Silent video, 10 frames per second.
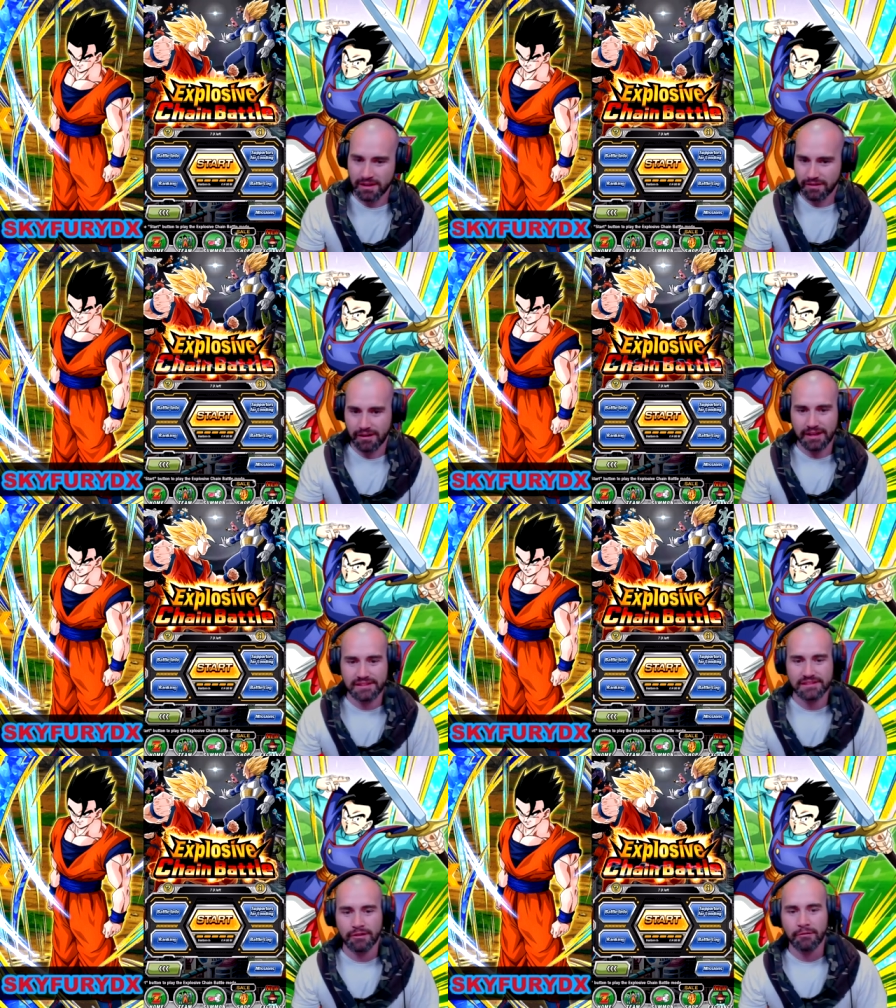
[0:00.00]
Right,
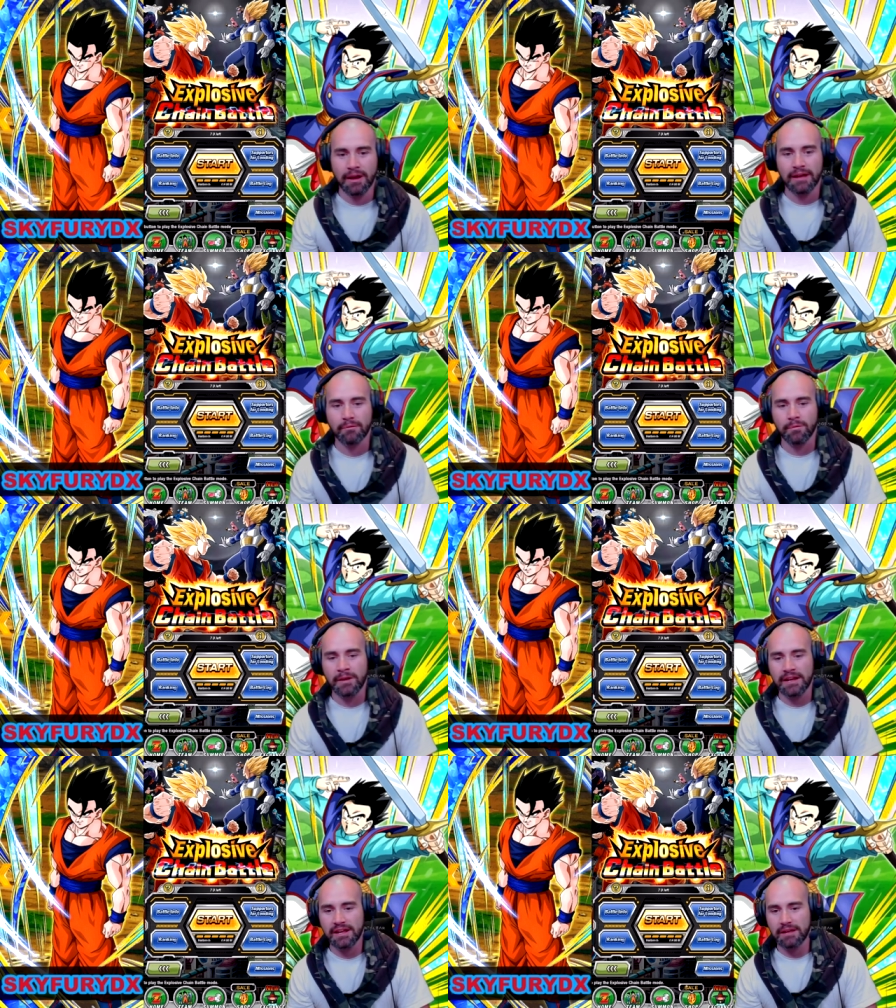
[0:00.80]
so uh, we're
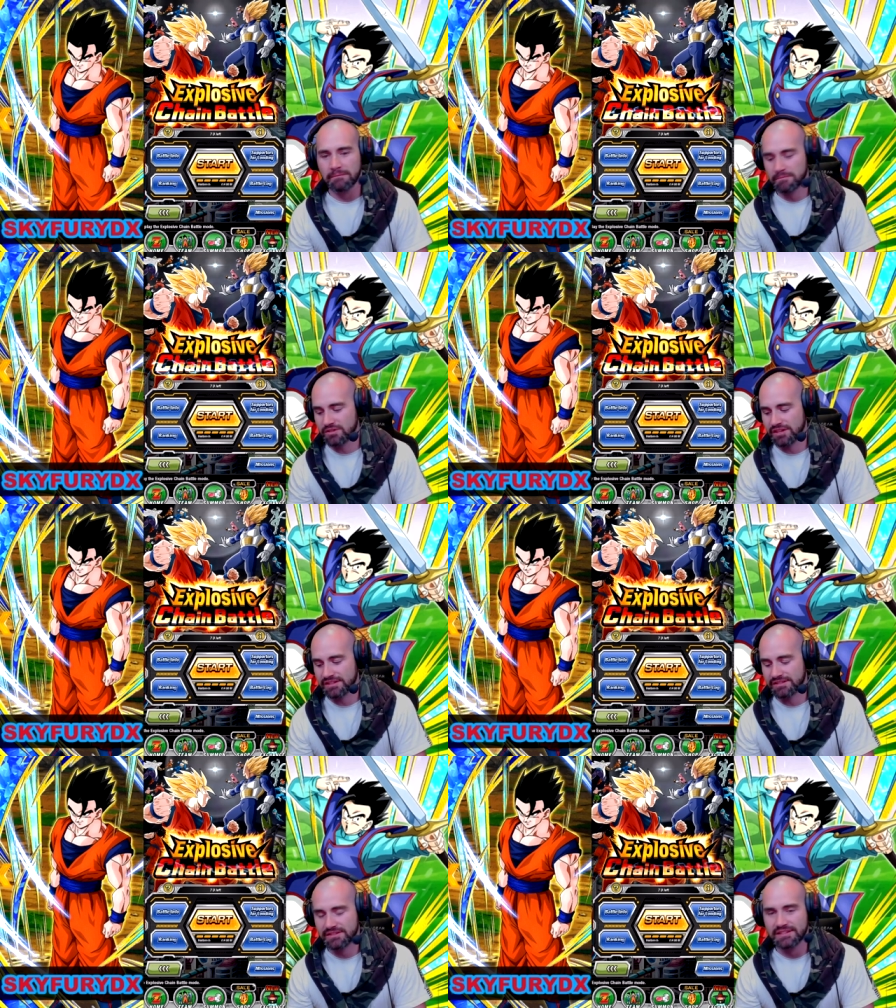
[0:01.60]
gonna
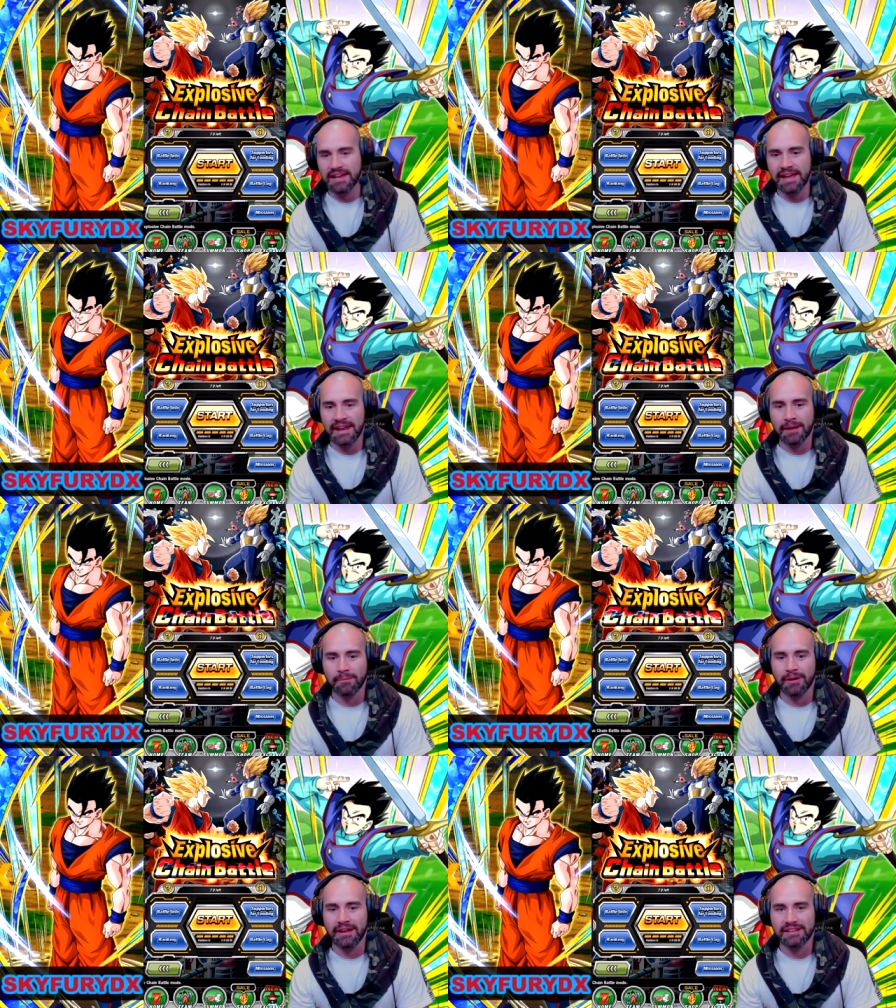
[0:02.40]
just start out
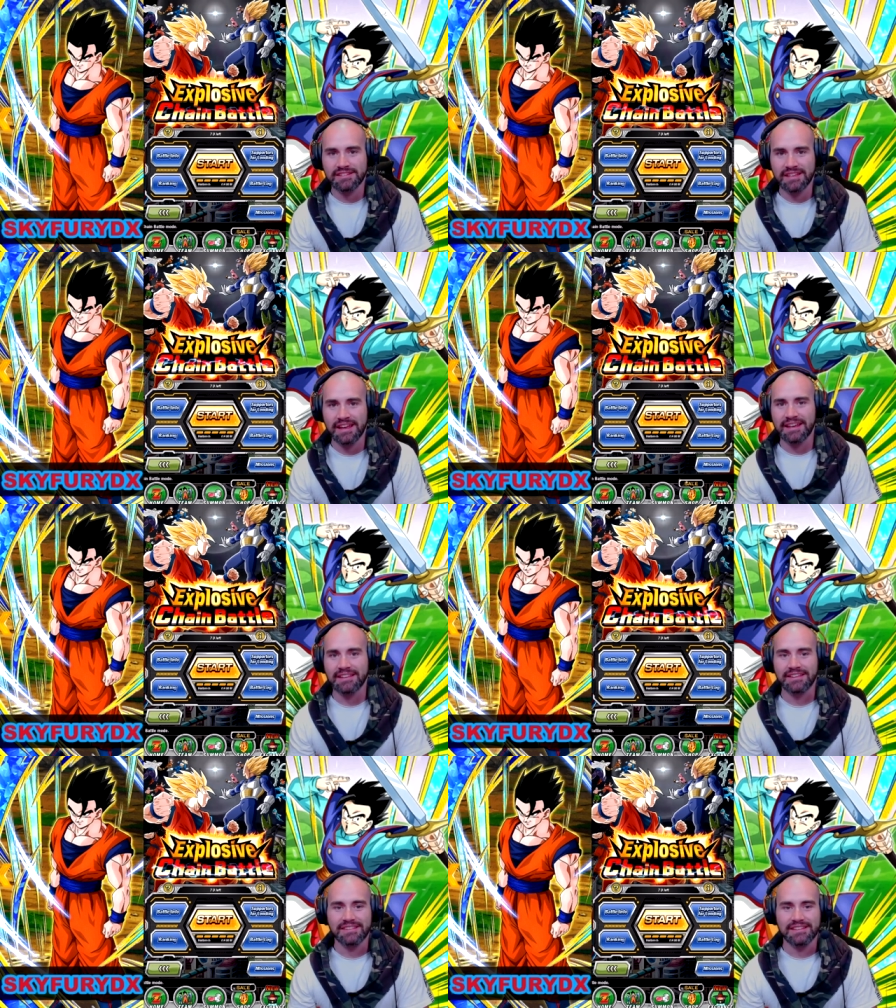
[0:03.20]
by saying
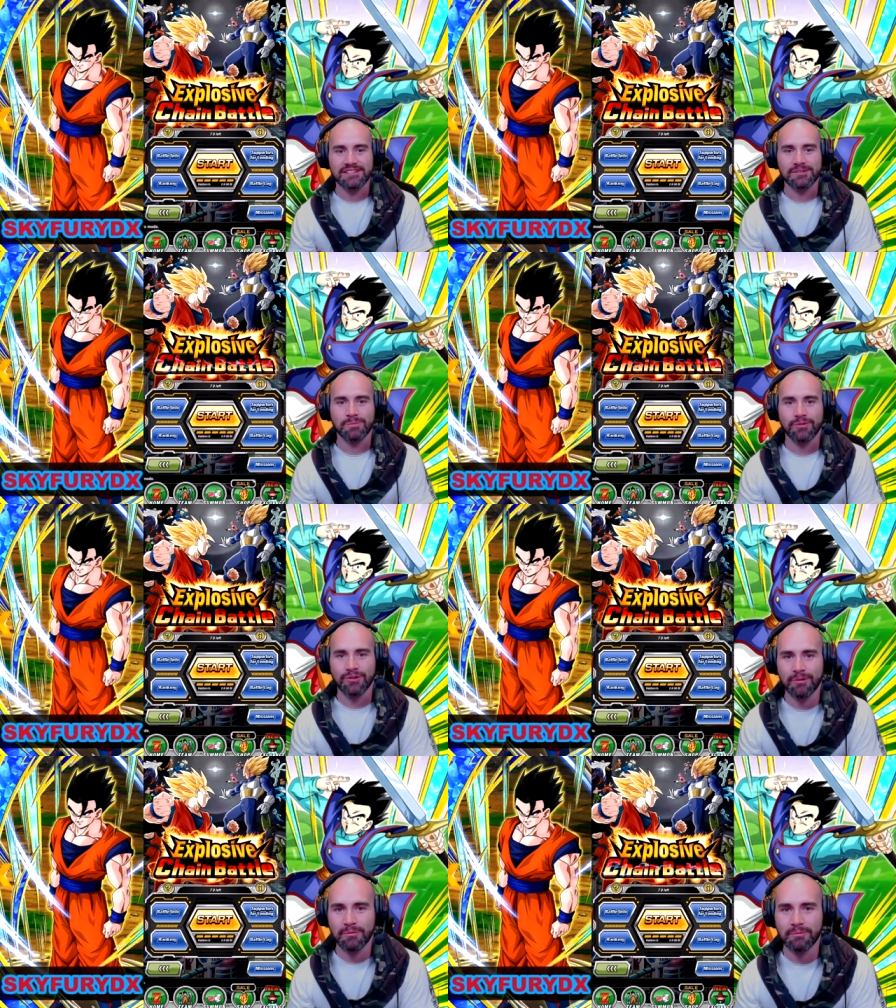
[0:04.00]
that this is
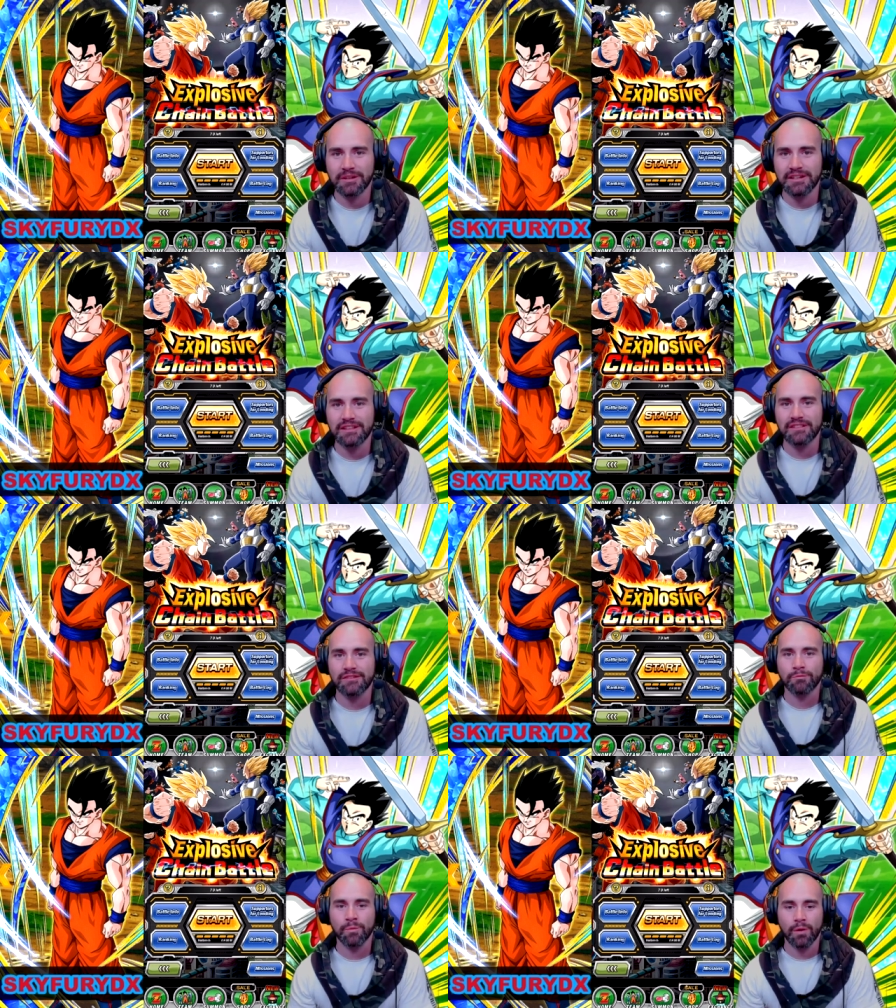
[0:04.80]
probably
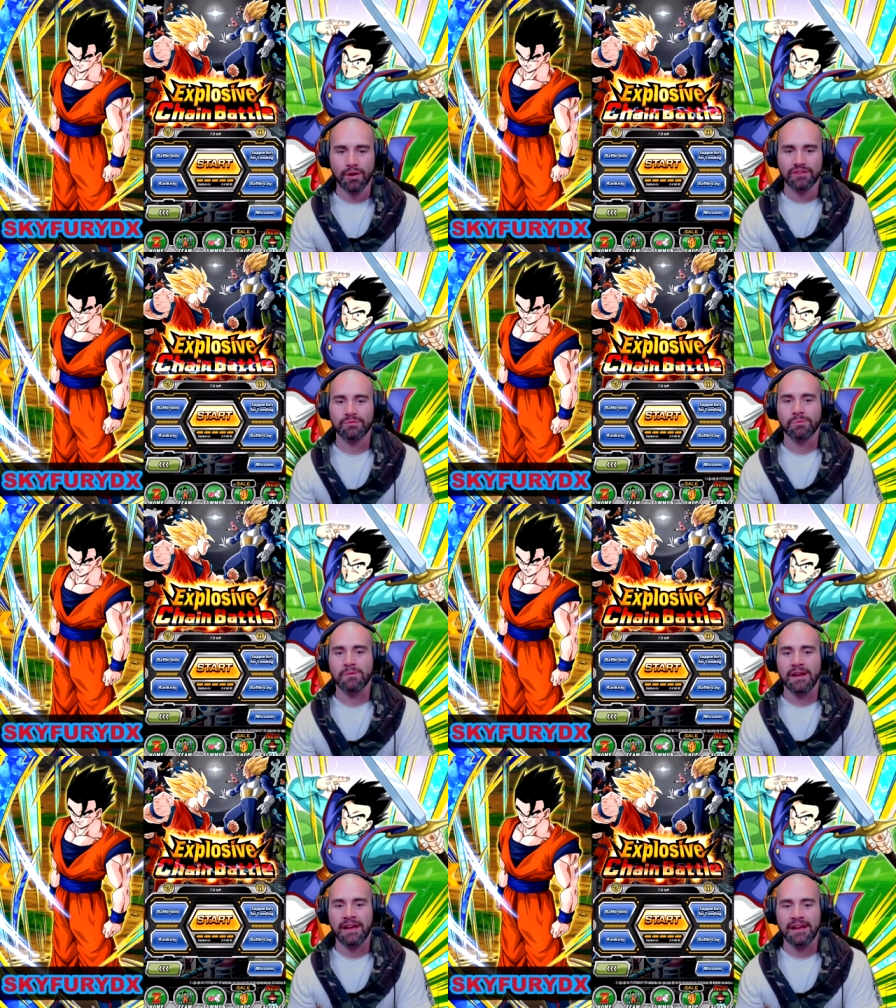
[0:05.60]
the worst
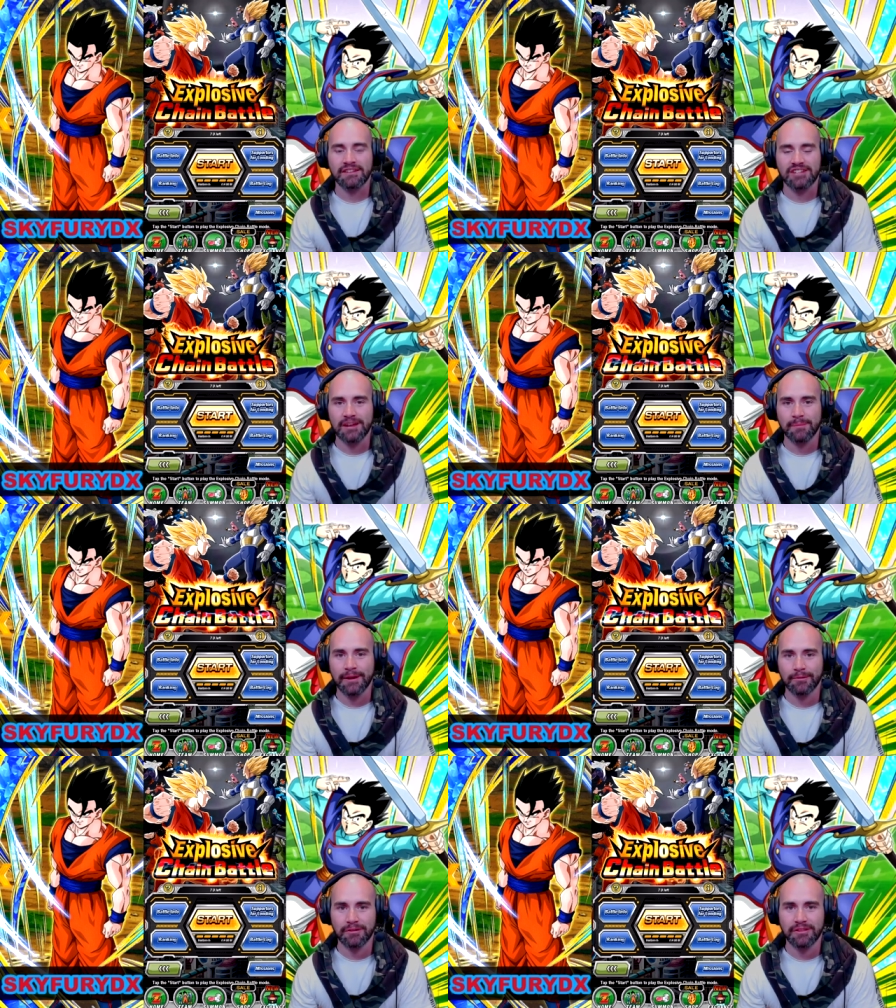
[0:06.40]
uh, chain
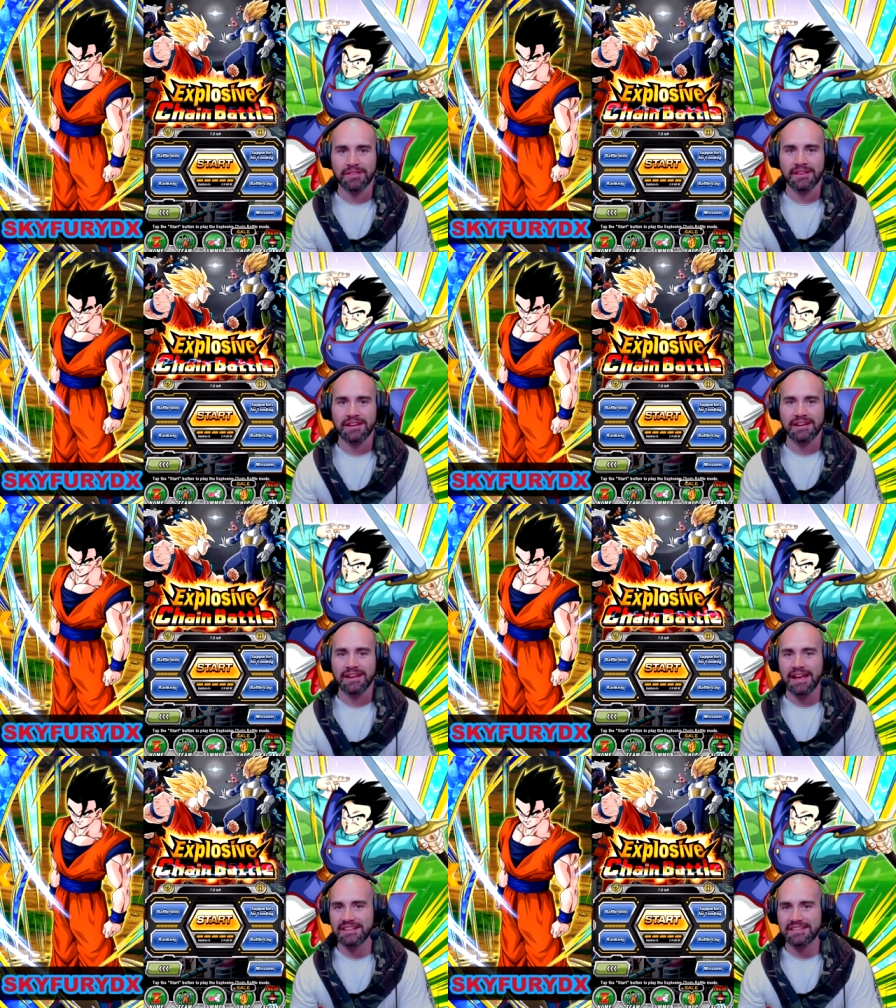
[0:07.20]
battle that there
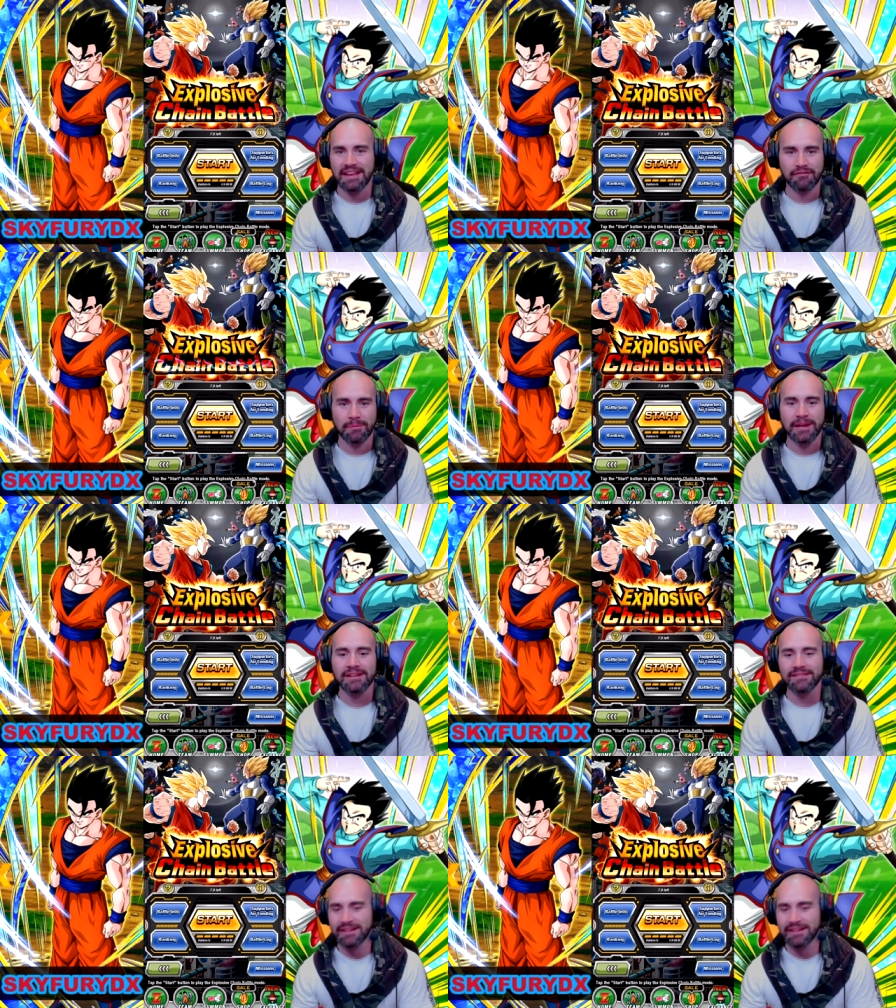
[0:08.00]
has ever been.